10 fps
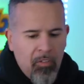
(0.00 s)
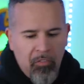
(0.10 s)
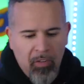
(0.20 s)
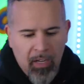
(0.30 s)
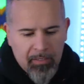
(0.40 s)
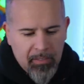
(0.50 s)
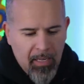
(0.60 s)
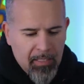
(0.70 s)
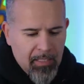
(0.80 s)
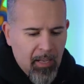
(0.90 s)
the font. It
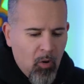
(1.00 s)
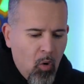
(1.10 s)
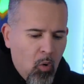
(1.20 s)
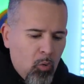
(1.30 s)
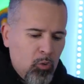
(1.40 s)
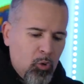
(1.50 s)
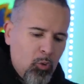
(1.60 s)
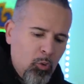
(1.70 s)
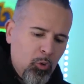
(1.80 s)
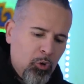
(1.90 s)
has that old
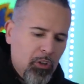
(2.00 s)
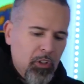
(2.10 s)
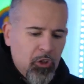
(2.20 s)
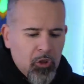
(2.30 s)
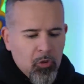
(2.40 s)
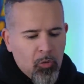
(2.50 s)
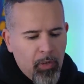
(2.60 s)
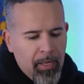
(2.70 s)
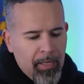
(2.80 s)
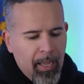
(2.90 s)
school traditional
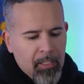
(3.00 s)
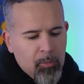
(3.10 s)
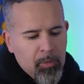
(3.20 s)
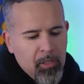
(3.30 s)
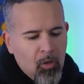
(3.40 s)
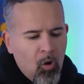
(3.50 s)
Great Gatsby,